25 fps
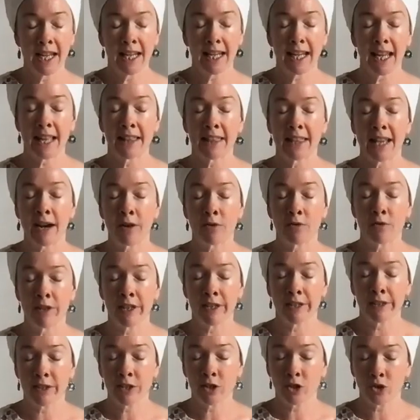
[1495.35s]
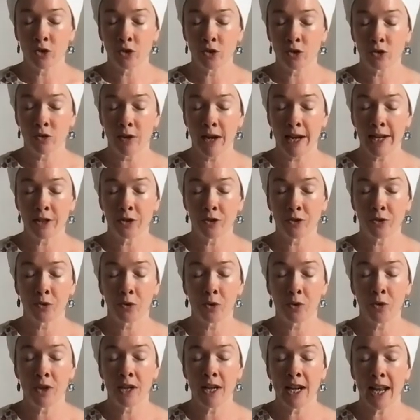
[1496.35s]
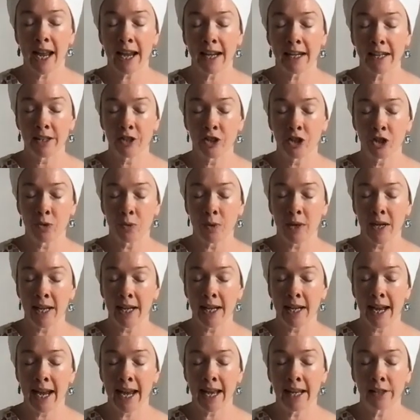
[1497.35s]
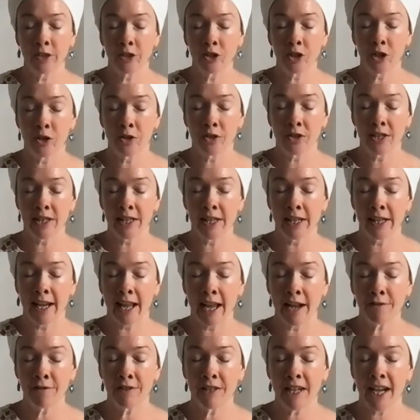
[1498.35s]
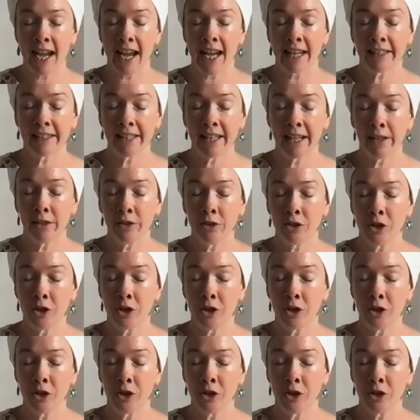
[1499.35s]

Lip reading: Get that real stretch through the neck as you inhale, turn to the left, exhale,